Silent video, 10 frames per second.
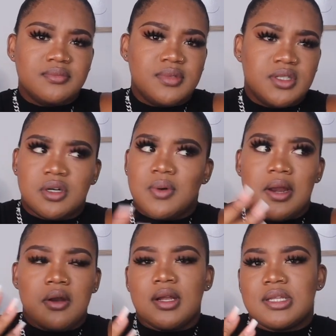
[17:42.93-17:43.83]
You know, why
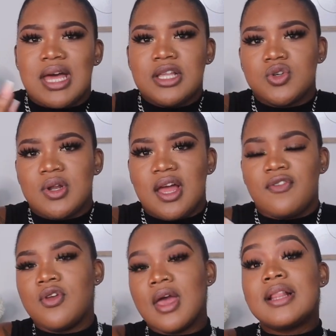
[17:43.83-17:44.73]
not? That's your
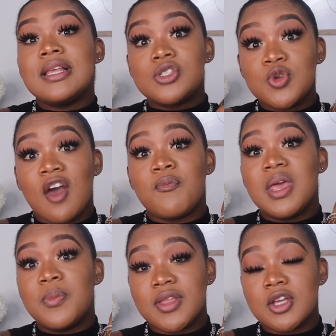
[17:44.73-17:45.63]
life. At least you have
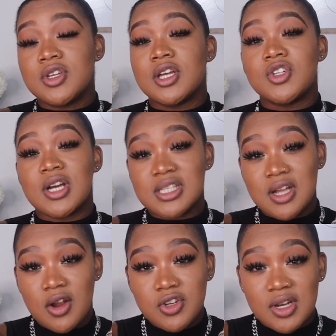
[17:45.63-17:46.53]
people that you can trust
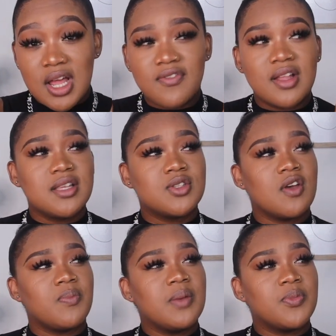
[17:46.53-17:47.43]
around your life. At least you
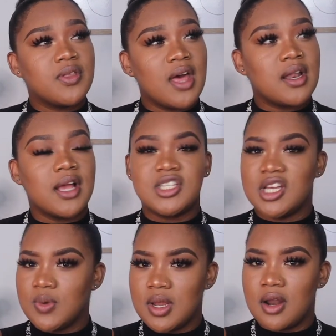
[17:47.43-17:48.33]
have people that are
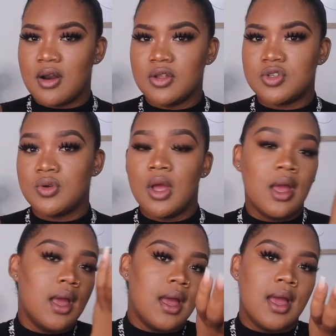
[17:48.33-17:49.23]
genuine around you.
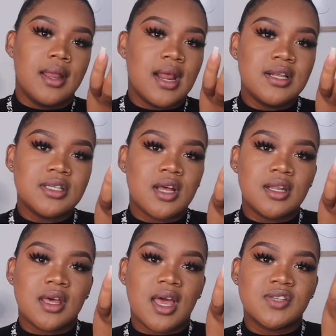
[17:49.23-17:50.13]
That is
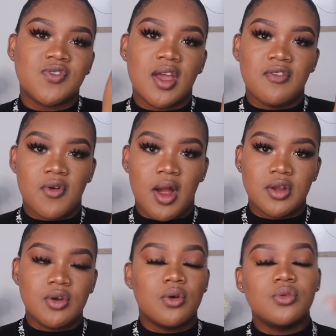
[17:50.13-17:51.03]
not the case for everyone,
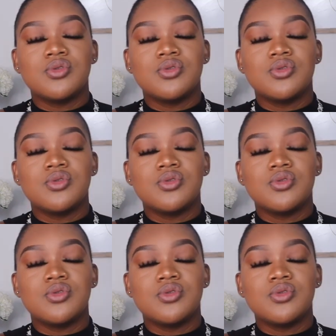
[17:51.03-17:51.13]
you know.